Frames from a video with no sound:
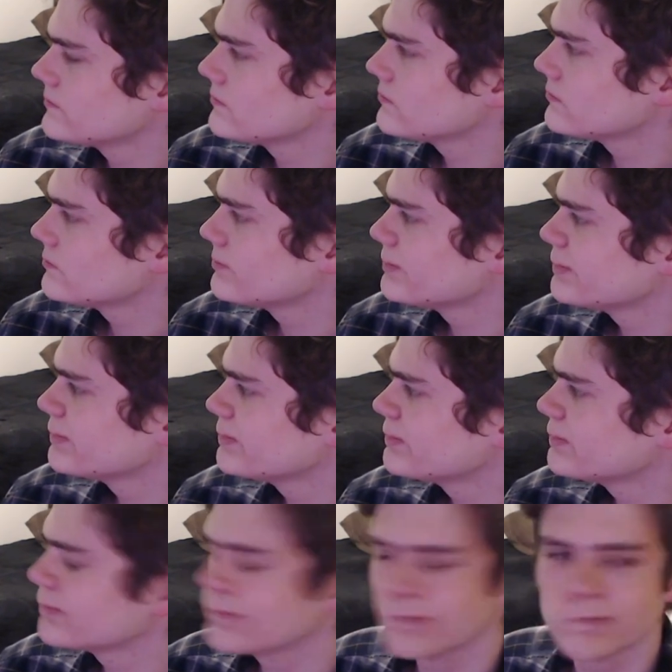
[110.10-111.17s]

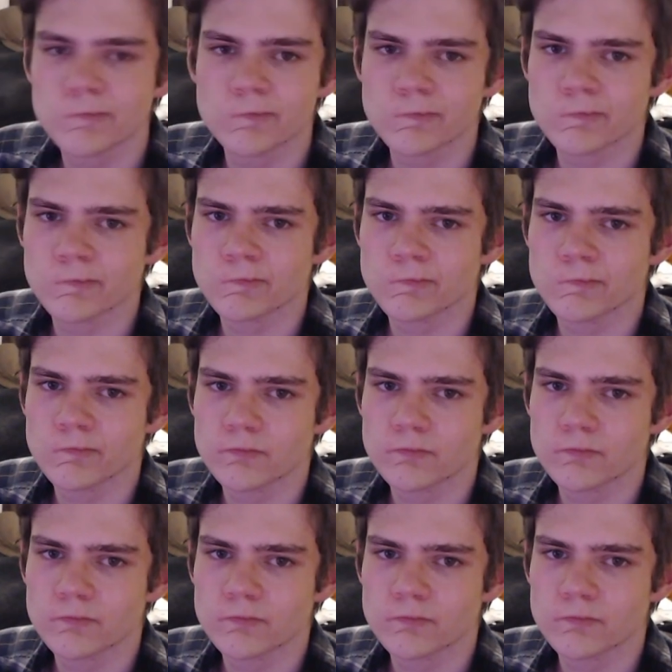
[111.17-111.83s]
[no speech]